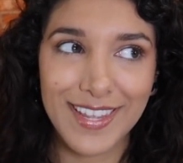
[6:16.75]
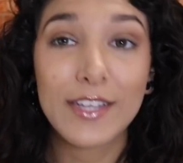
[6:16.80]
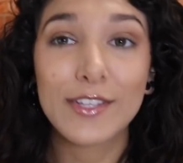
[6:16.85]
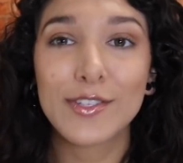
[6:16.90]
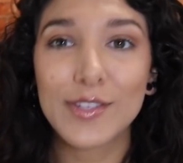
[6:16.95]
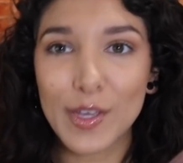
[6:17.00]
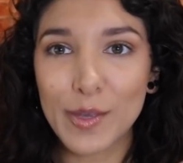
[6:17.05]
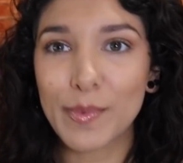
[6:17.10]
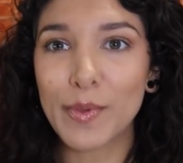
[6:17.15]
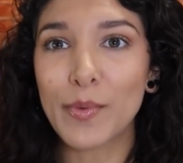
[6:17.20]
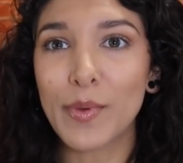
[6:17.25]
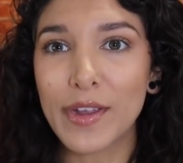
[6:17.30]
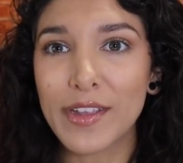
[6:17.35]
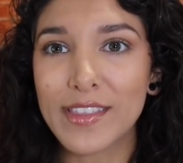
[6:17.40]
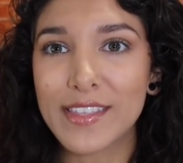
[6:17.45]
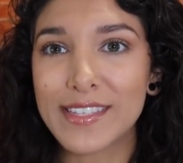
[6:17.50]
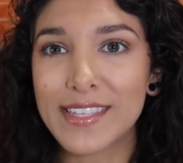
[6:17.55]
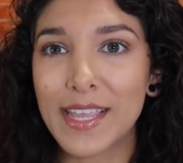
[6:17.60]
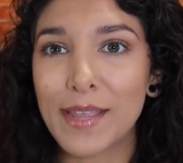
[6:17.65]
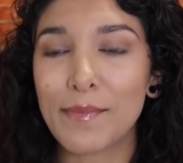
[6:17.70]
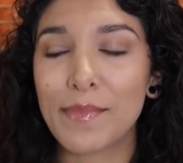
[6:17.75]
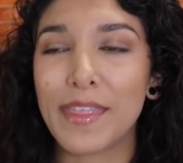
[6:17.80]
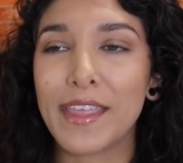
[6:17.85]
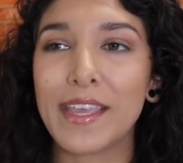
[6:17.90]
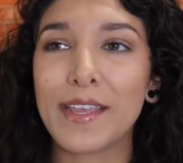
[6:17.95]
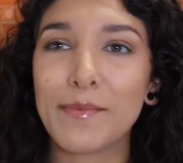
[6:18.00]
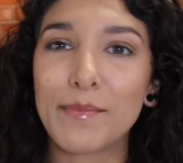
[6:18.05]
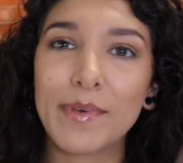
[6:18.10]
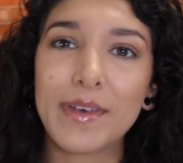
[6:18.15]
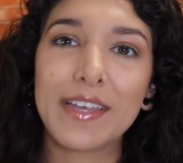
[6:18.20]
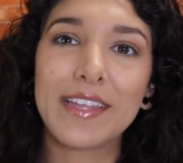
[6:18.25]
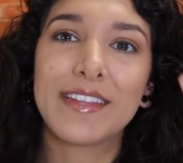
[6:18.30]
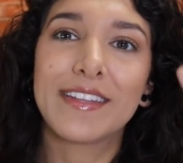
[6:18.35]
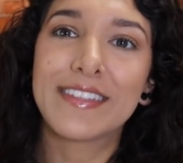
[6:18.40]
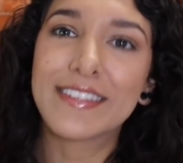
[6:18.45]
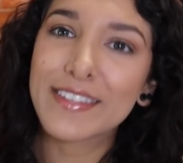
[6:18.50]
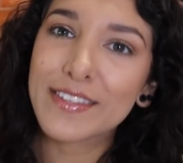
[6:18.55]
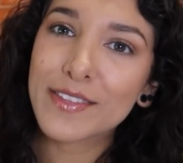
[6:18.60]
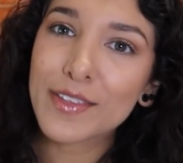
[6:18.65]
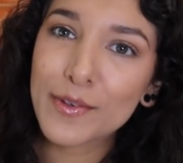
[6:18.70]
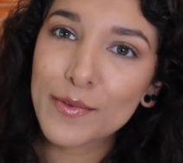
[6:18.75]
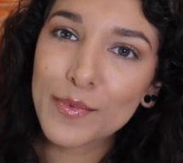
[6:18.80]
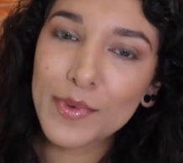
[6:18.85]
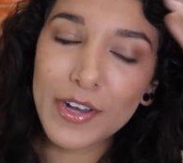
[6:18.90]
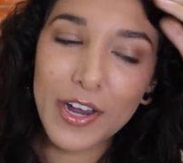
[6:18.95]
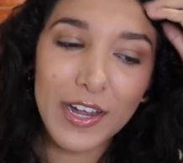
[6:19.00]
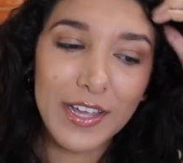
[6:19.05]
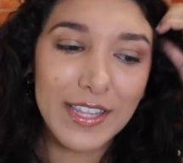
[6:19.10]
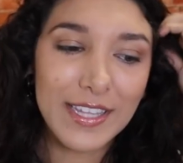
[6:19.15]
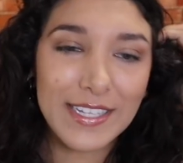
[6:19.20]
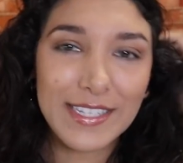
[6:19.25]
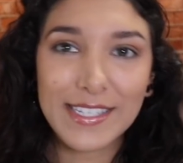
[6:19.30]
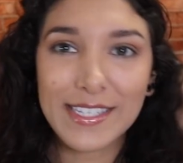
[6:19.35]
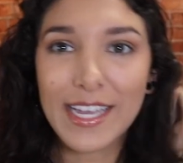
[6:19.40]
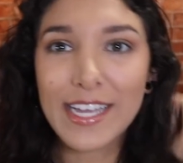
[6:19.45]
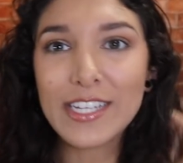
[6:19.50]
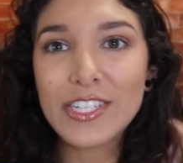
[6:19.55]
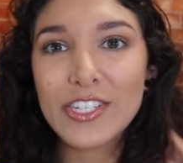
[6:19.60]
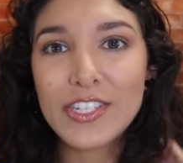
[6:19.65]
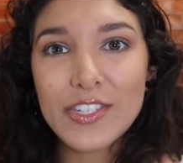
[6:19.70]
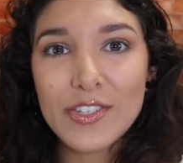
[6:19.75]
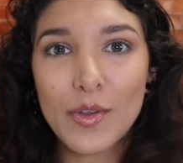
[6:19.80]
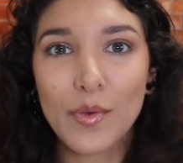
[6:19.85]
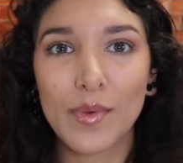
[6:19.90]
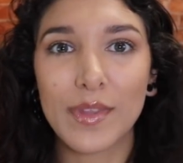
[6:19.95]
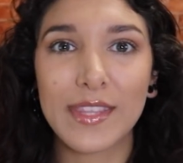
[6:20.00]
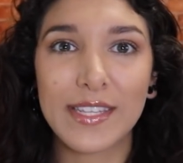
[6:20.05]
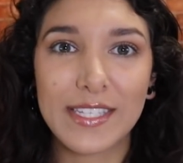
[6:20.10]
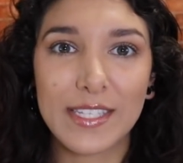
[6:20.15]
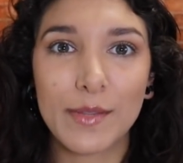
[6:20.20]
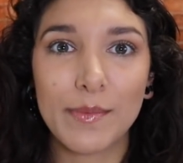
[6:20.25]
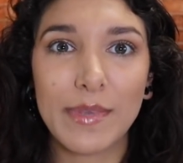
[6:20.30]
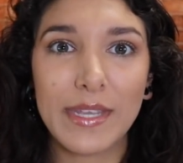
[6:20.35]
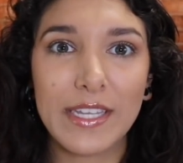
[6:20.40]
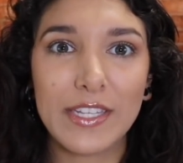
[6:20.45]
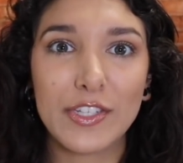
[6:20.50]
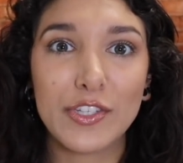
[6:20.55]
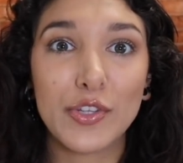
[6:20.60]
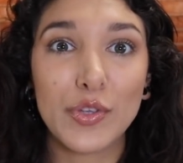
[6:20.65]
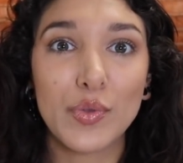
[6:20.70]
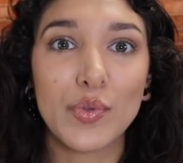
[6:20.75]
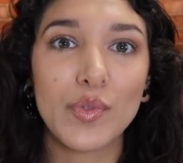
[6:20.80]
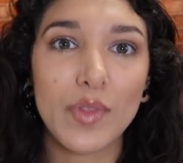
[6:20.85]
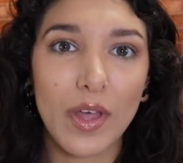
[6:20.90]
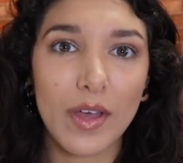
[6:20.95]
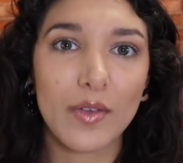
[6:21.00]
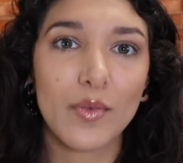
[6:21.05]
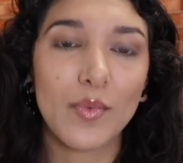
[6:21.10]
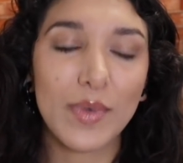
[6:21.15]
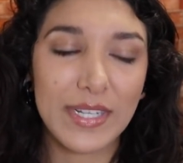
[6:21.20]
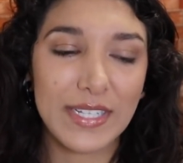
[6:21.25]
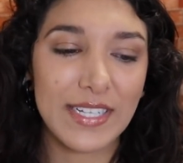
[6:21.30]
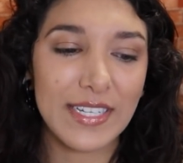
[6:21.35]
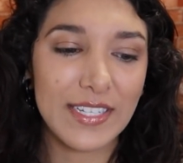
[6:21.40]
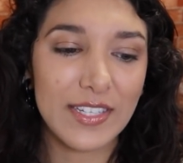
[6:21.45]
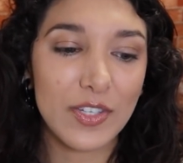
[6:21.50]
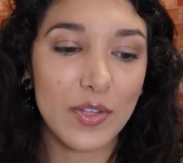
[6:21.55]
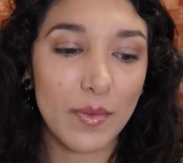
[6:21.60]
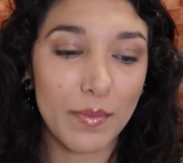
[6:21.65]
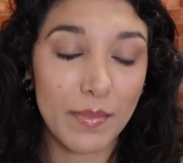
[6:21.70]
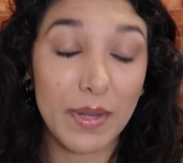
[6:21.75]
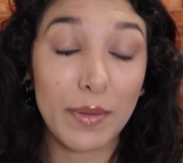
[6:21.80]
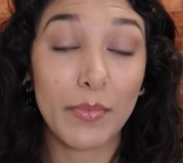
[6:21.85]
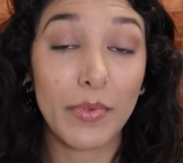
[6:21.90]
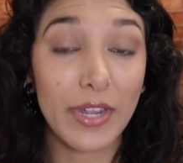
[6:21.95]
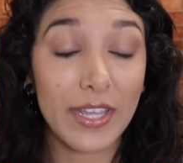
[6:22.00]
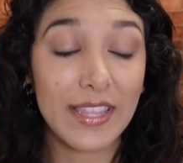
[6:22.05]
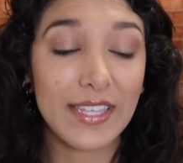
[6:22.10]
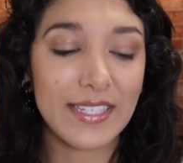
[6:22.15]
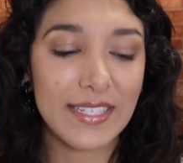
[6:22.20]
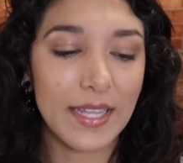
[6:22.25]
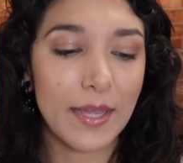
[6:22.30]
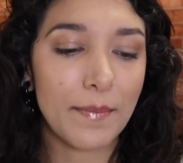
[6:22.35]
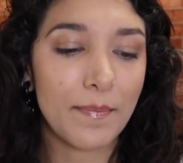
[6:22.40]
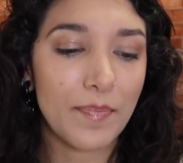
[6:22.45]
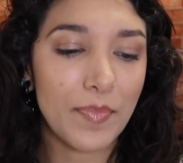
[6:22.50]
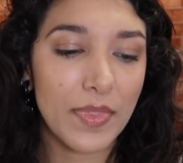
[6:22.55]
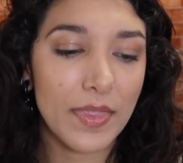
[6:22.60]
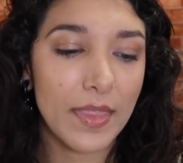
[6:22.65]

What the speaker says: So I'll be wearing the same thing, but regardless, I just don't want this to be too long-winded, so I'm gonna break this up.